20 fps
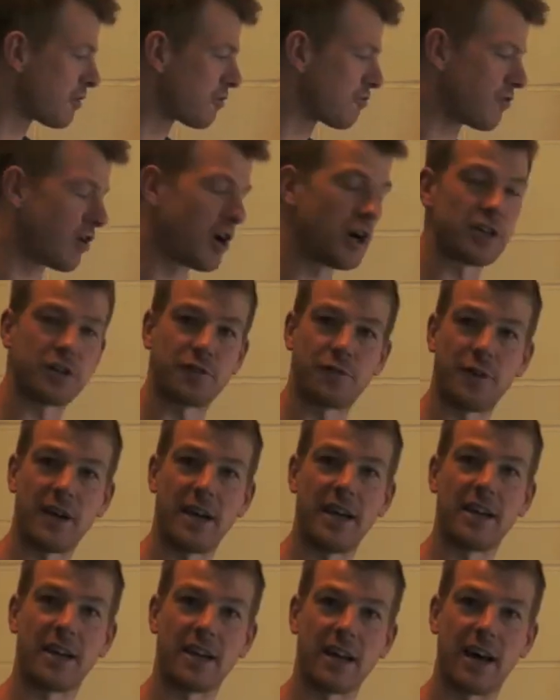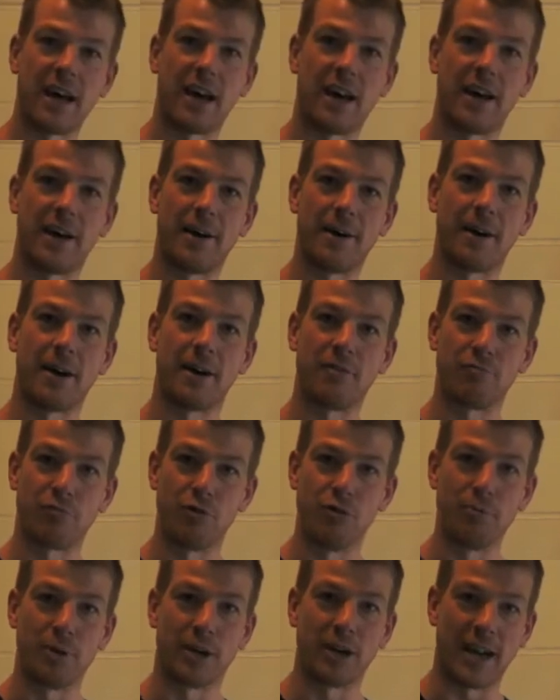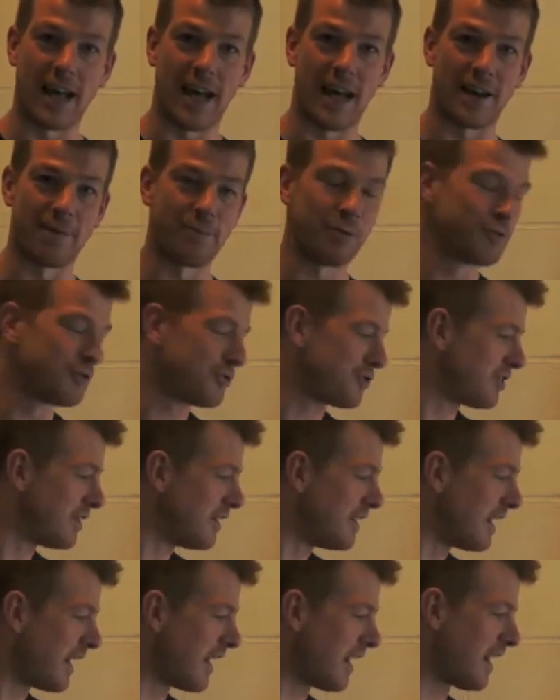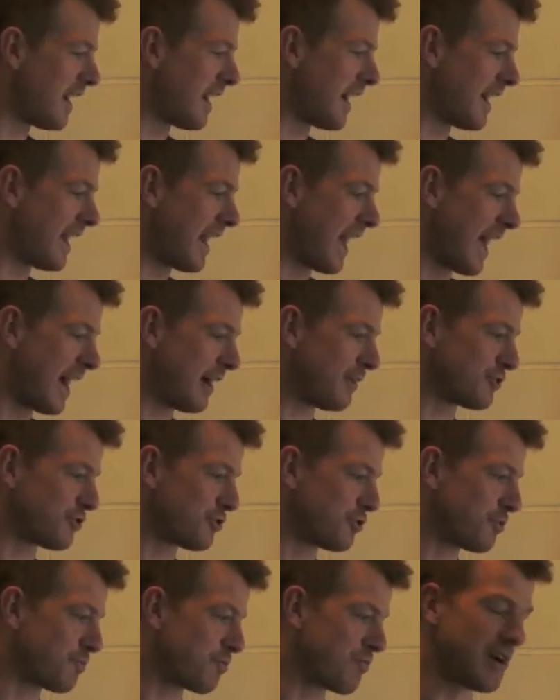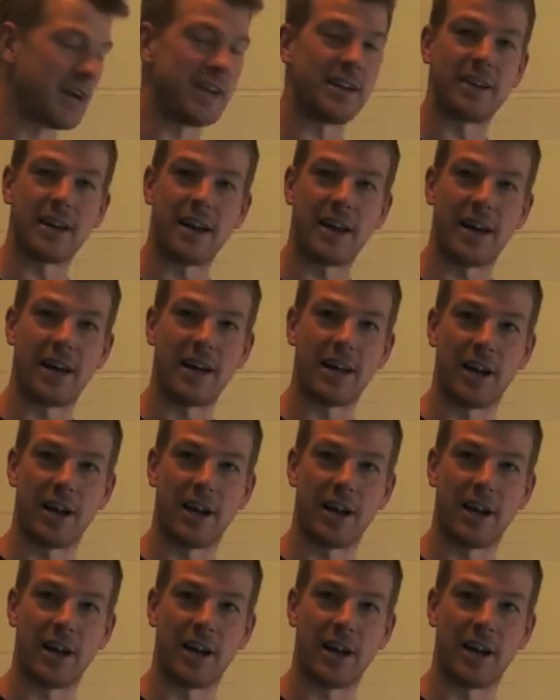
grass-fed ruminant animals and outdoor bred